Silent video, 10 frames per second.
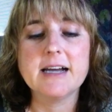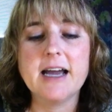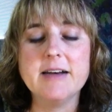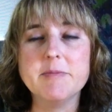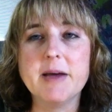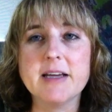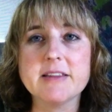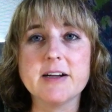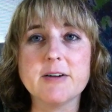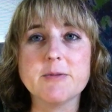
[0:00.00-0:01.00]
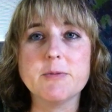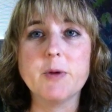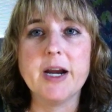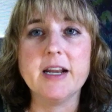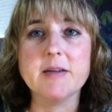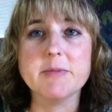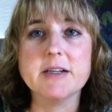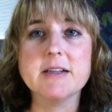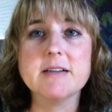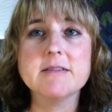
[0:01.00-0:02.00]
hiding back there waiting,
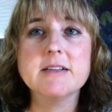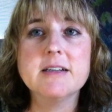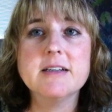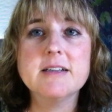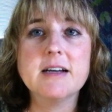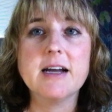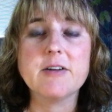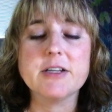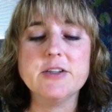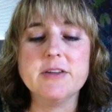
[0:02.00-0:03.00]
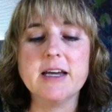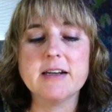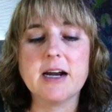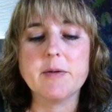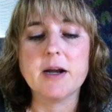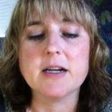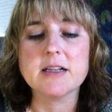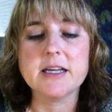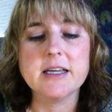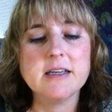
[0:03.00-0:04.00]
but I only do that
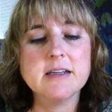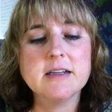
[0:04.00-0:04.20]
ironically.